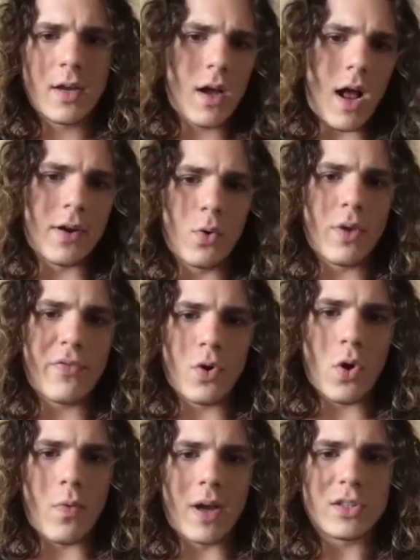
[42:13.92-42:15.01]
I don't know if you I
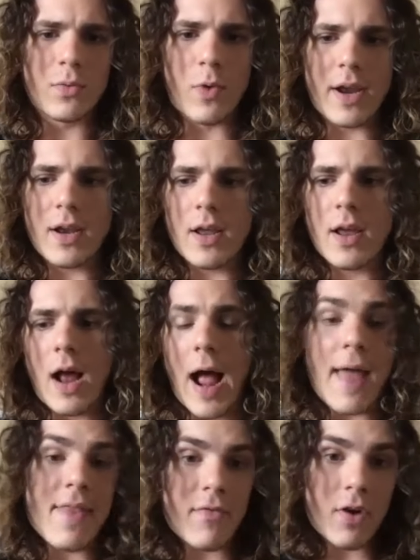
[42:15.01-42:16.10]
know Russell Brand. I
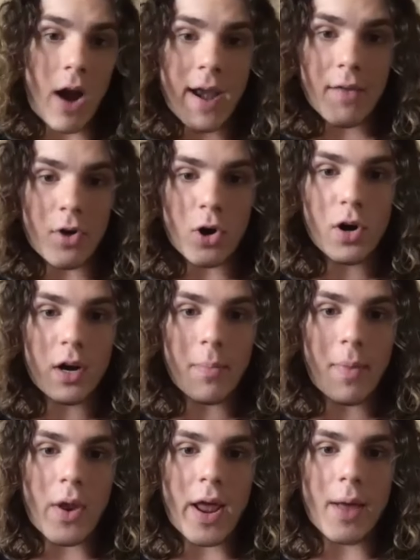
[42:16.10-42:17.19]
never I never ah, heard
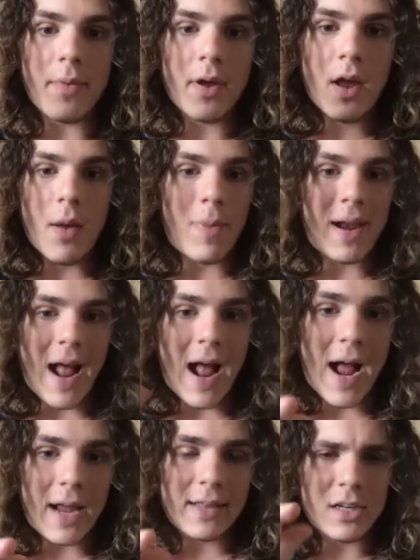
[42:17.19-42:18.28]
about him, but I
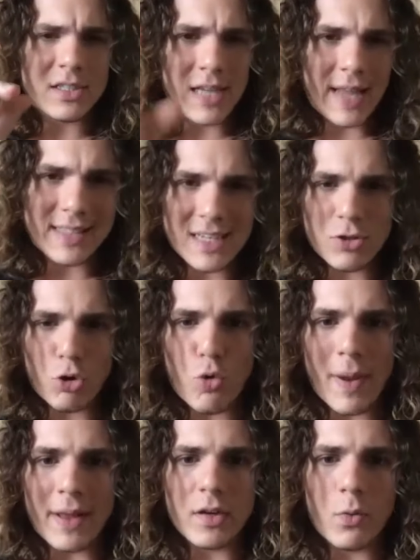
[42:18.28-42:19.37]
there's like this
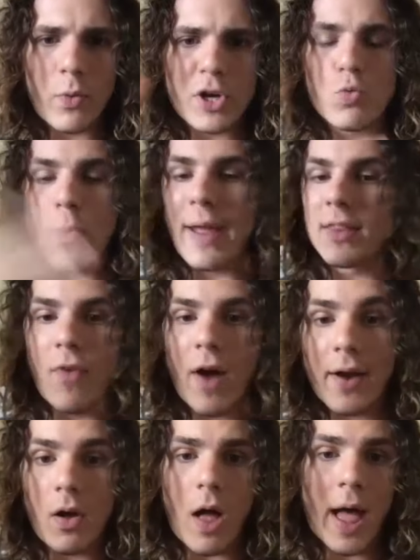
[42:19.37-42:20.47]
documentary which went
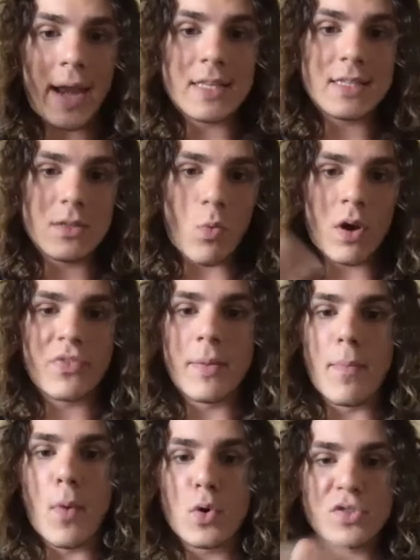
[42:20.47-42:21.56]
viral and it's one of the
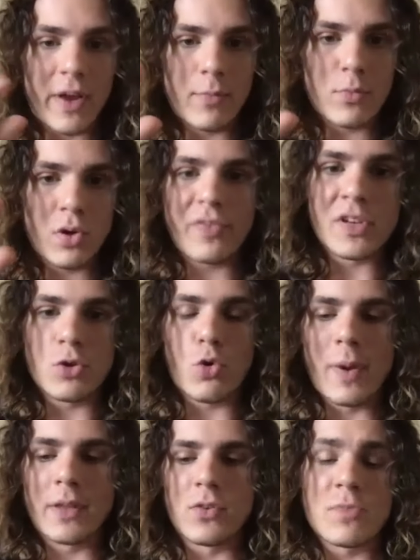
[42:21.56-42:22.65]
most famous of his
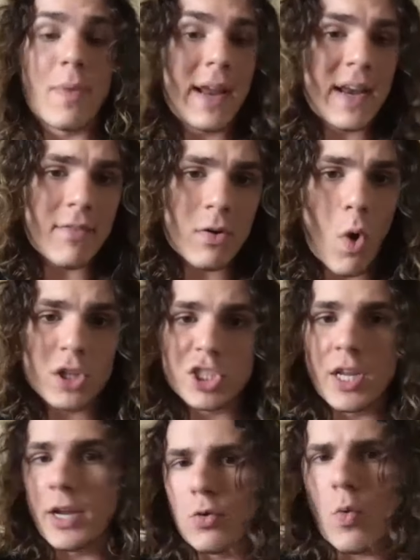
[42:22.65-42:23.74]
documentaries. But I never watched it.
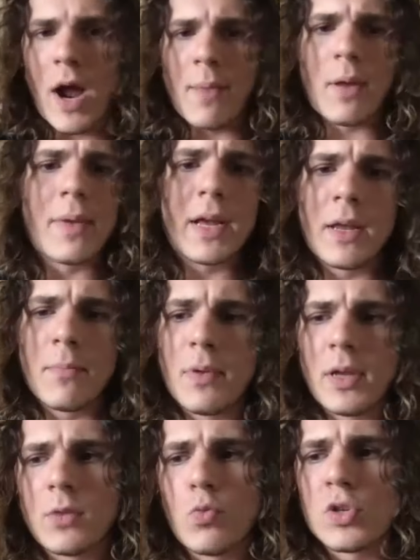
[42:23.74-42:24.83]
I don't know why. Maybe it,
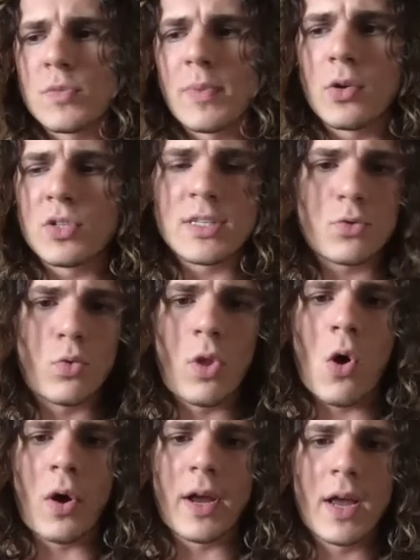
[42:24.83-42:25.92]
it was because it's too
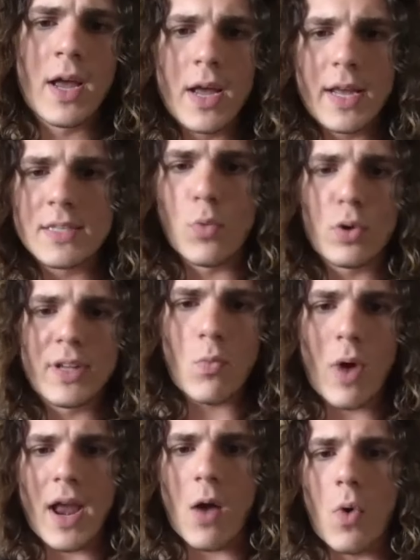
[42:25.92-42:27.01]
long. It's more than Russell is a